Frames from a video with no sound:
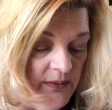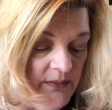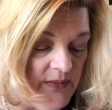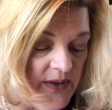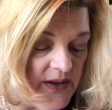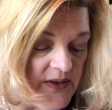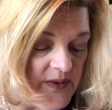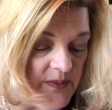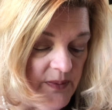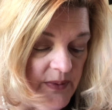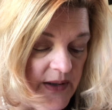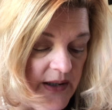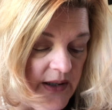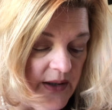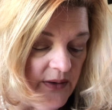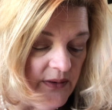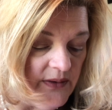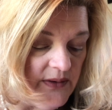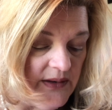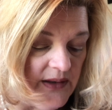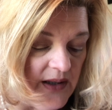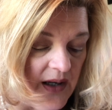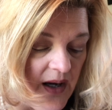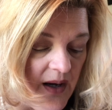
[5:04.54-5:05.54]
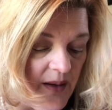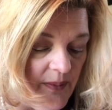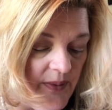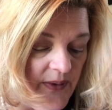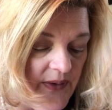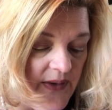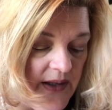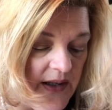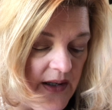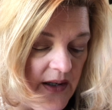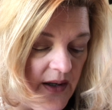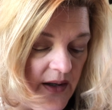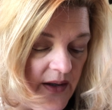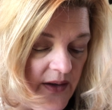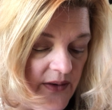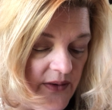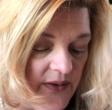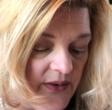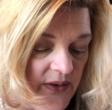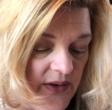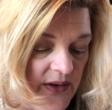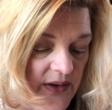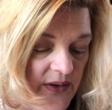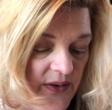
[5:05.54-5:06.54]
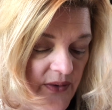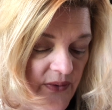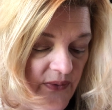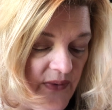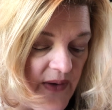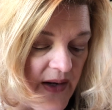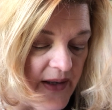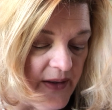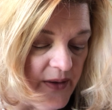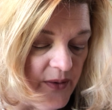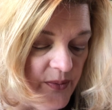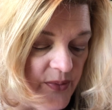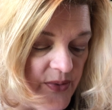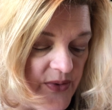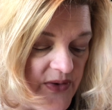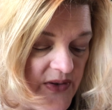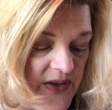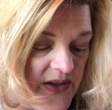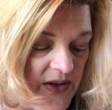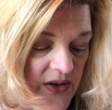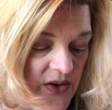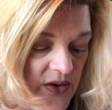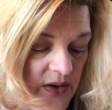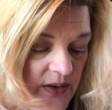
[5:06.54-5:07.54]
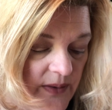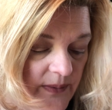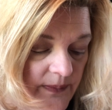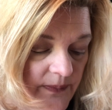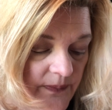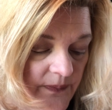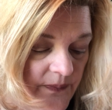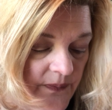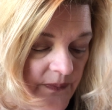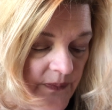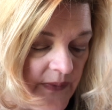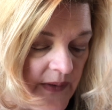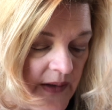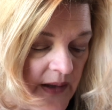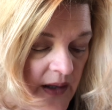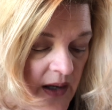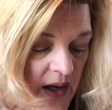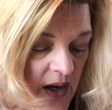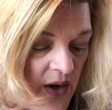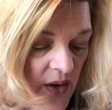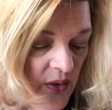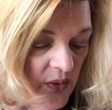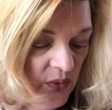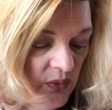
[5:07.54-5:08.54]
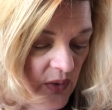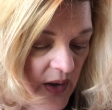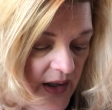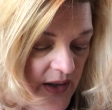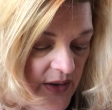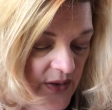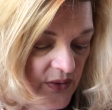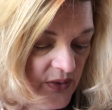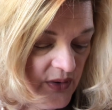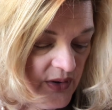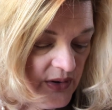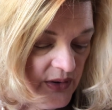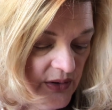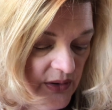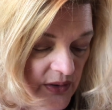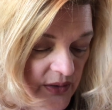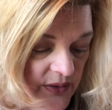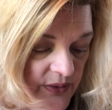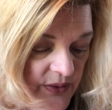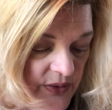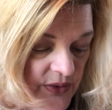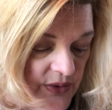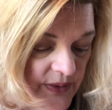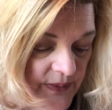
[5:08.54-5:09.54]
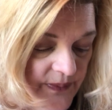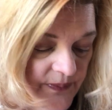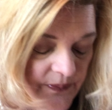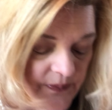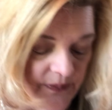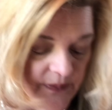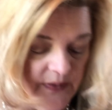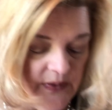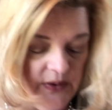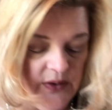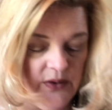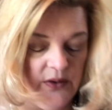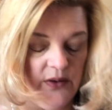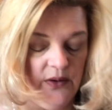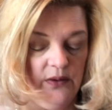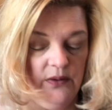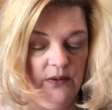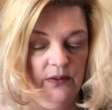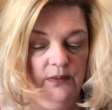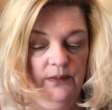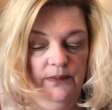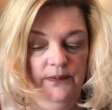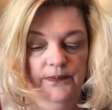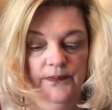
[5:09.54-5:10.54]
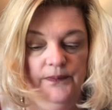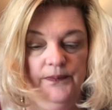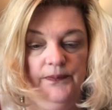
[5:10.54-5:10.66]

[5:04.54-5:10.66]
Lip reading: must be on top of the other in the final position. Write your conclusion. So